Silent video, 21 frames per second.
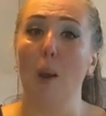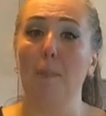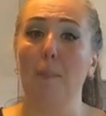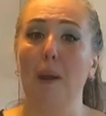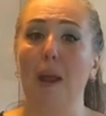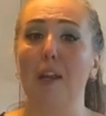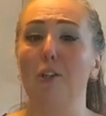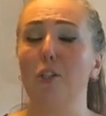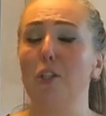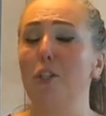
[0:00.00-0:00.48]

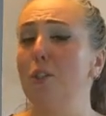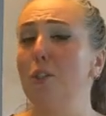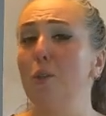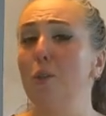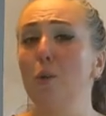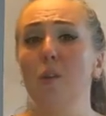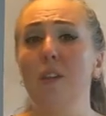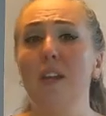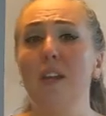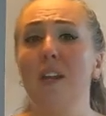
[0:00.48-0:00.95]
by
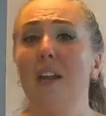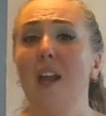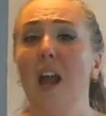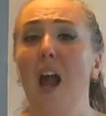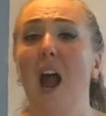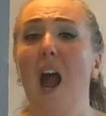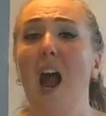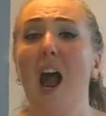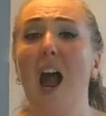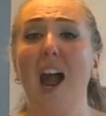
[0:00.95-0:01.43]

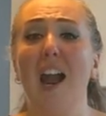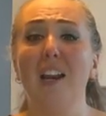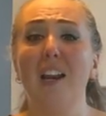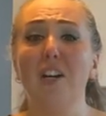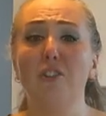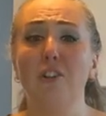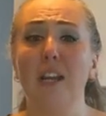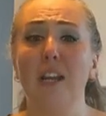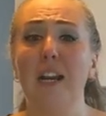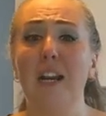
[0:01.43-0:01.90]
soothing,
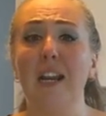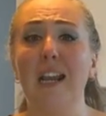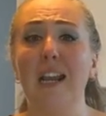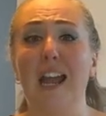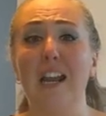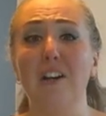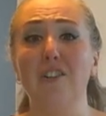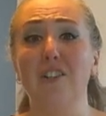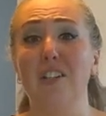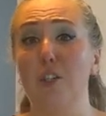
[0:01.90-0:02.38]
hydrating,
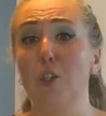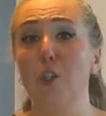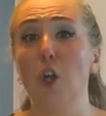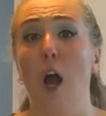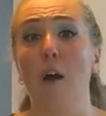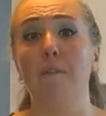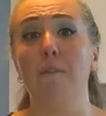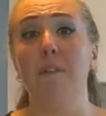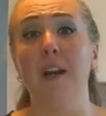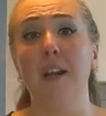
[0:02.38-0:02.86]
and just
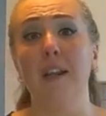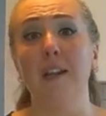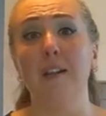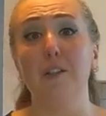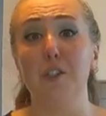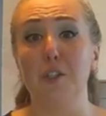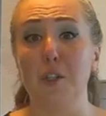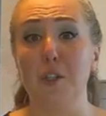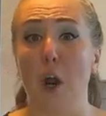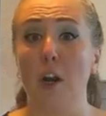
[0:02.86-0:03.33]
softening
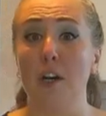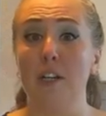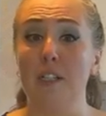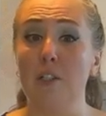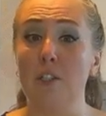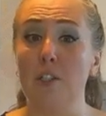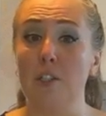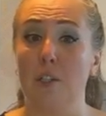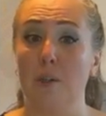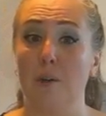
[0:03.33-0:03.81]
scar
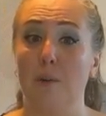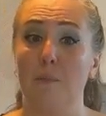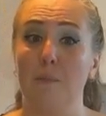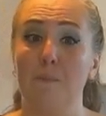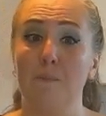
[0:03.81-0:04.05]
tissue.